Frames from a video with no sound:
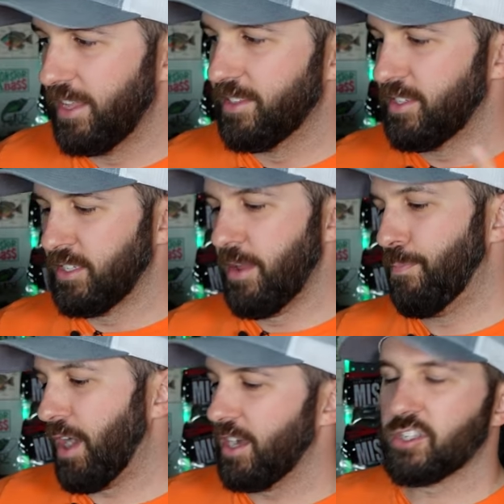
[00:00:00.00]
This is a
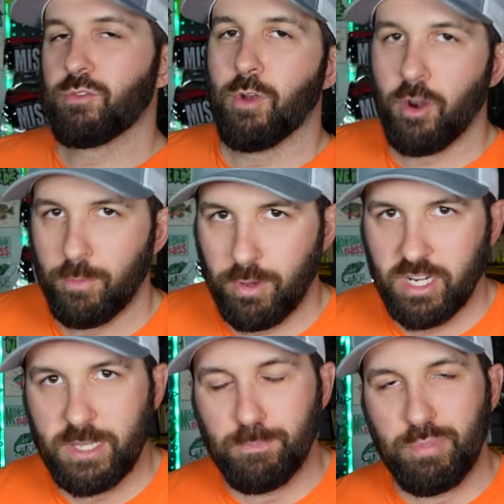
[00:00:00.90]
box from our
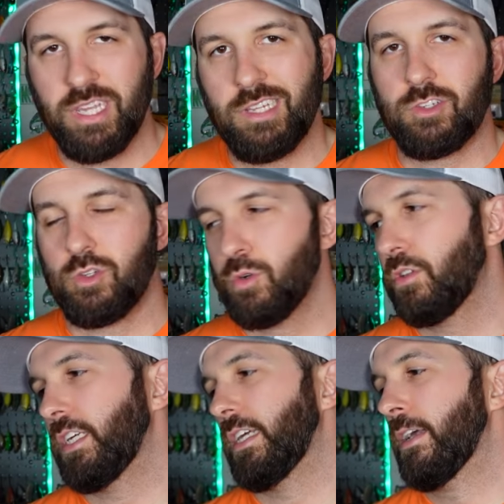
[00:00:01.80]
buddy, B.
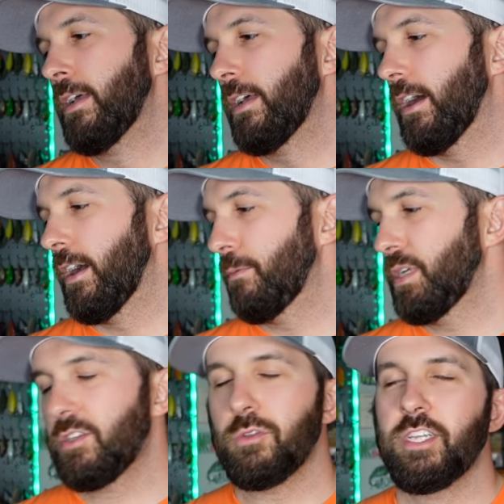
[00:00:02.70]
Dooley.
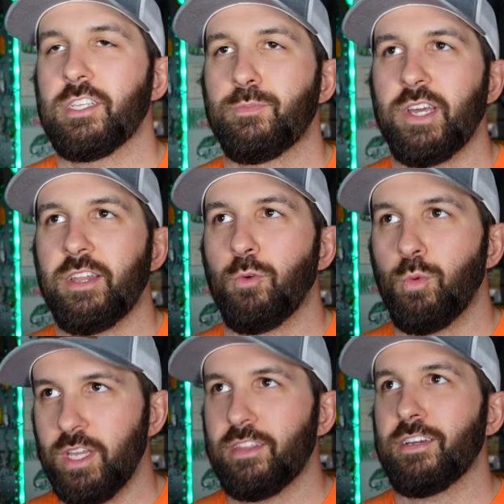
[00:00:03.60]
B. Dooley has been
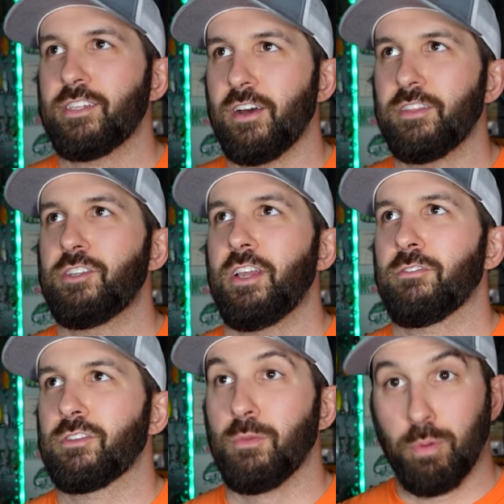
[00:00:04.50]
with us on the
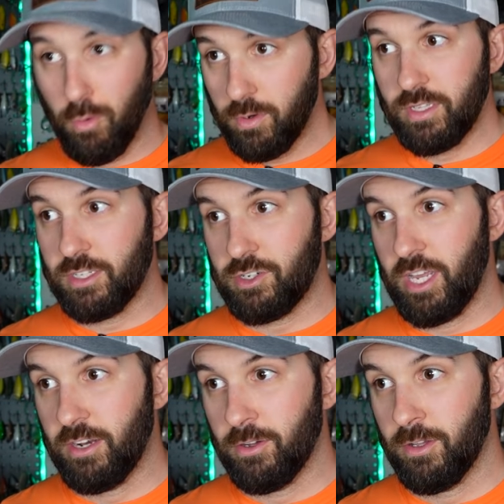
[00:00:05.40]
channel, supporting the
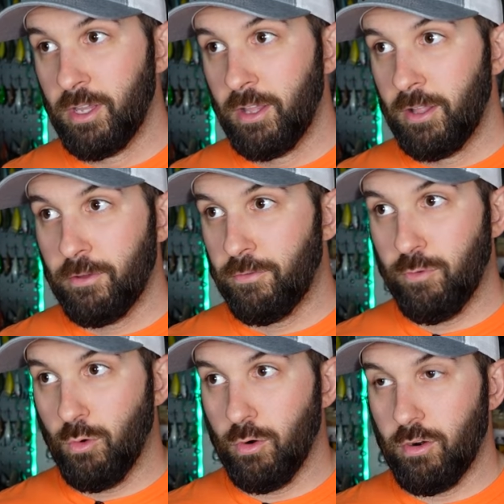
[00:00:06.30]
channel
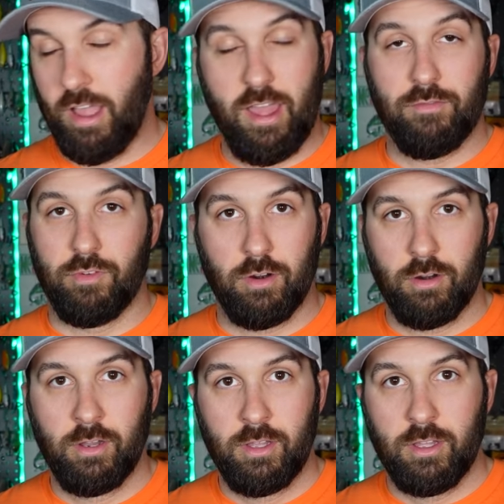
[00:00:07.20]

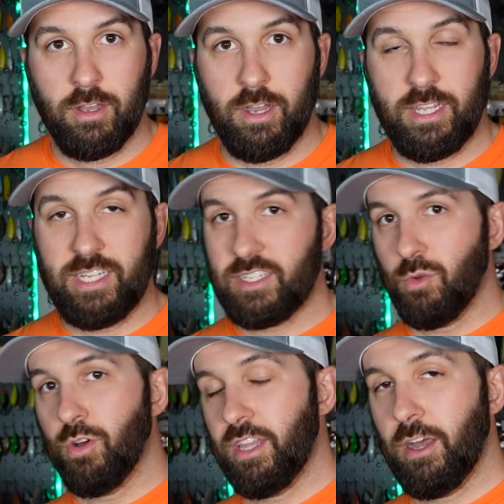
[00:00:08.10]
forever. He's the
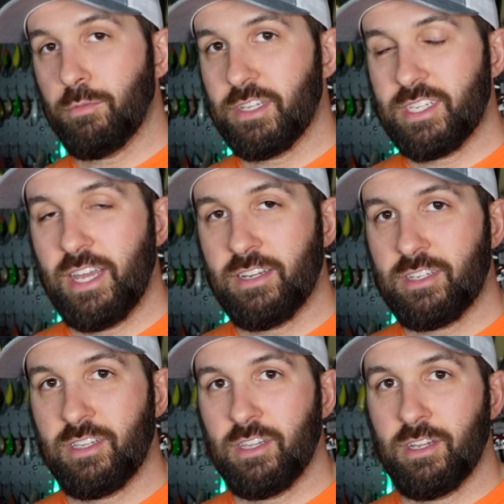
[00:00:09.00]
one that helped us get
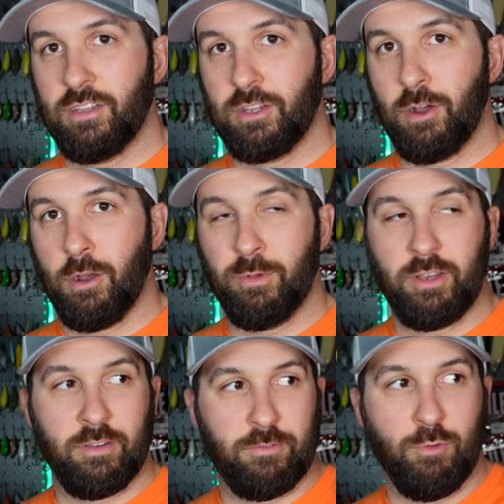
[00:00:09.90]
into the
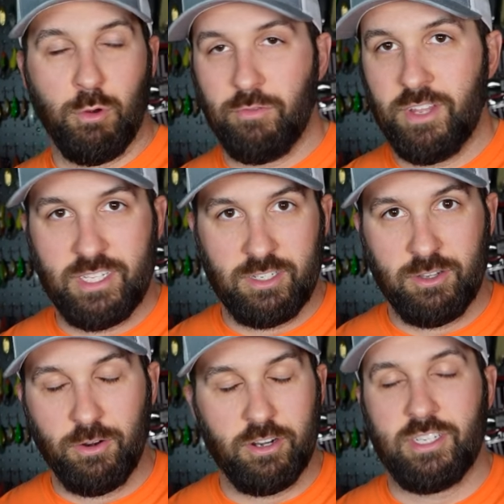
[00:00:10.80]
Garmin forward-facing
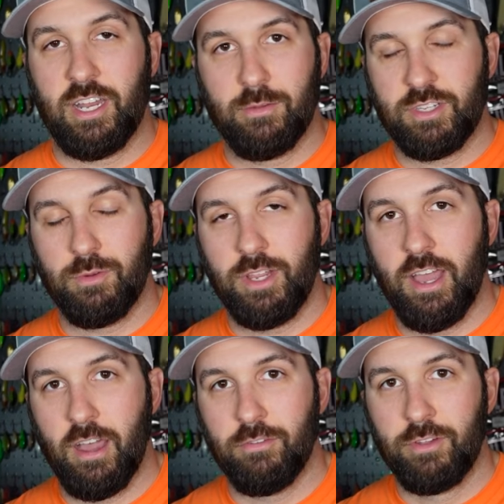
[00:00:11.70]
sonar setups that we
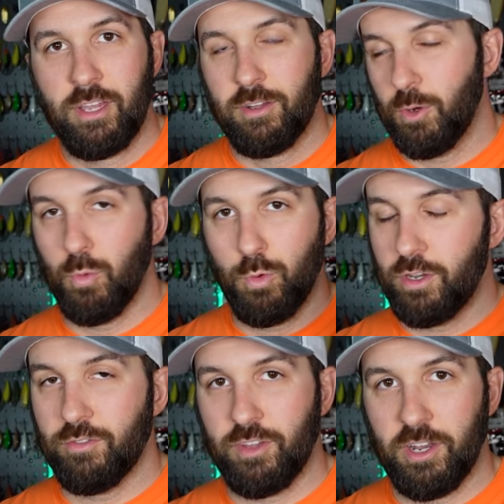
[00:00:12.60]
have. We
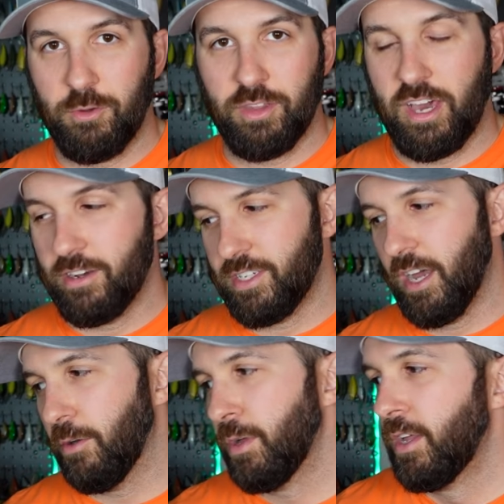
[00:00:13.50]
wouldn't have done it without his
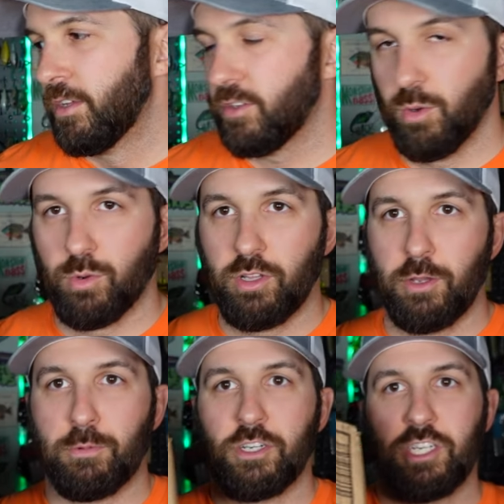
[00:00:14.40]
help. So we really
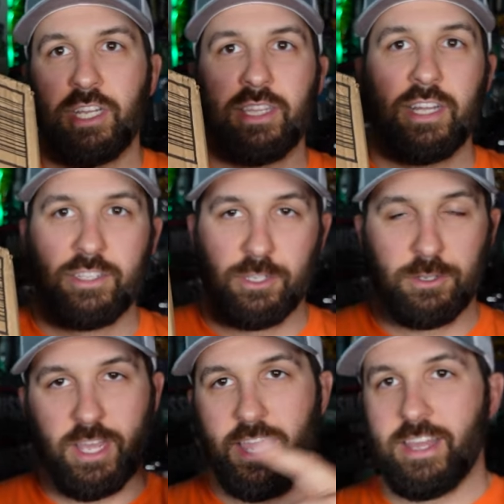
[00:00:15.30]
appreciate that
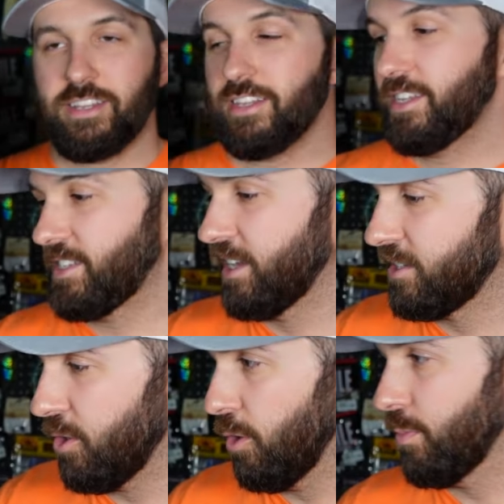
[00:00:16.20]
dude. And he sent
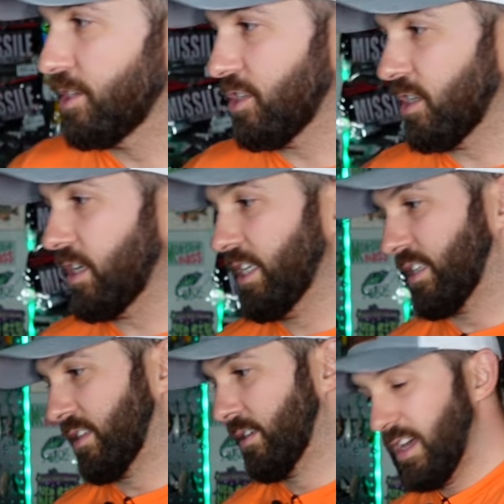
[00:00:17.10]
us a whole bunch of
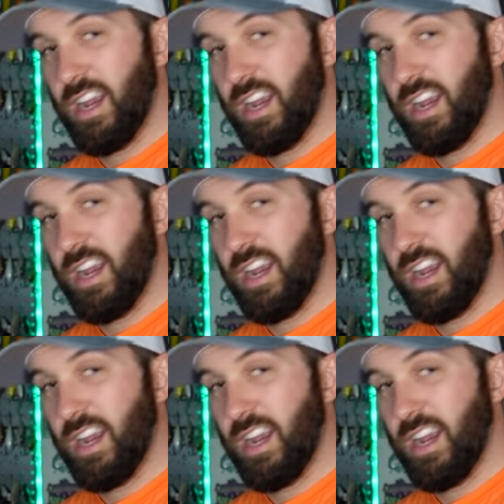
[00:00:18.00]
goodies.